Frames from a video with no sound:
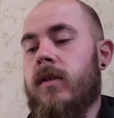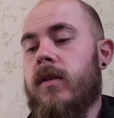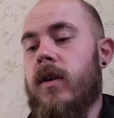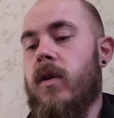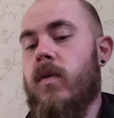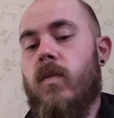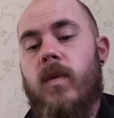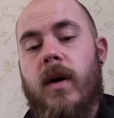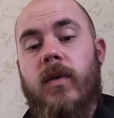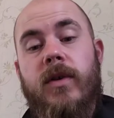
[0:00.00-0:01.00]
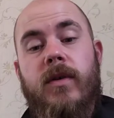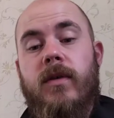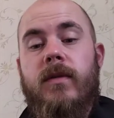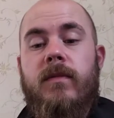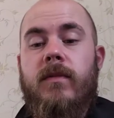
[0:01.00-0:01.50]
So well
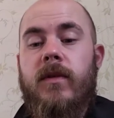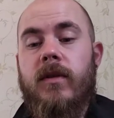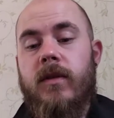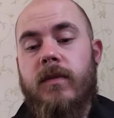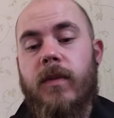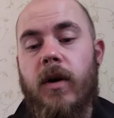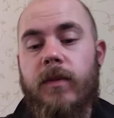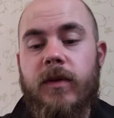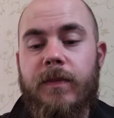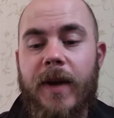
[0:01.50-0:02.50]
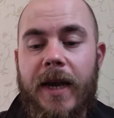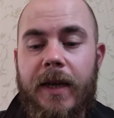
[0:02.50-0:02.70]
done to Barbers Bay.